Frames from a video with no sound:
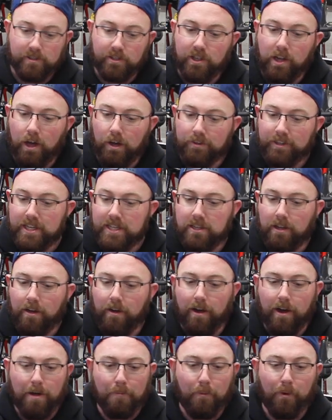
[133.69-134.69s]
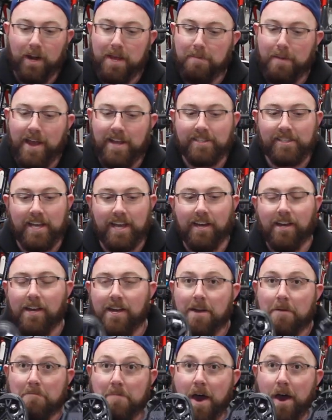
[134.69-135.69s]
So these are pretty basic
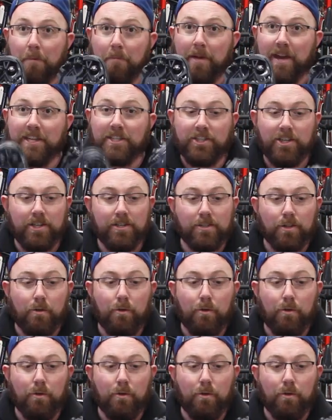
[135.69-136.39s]
mountain bike shoes.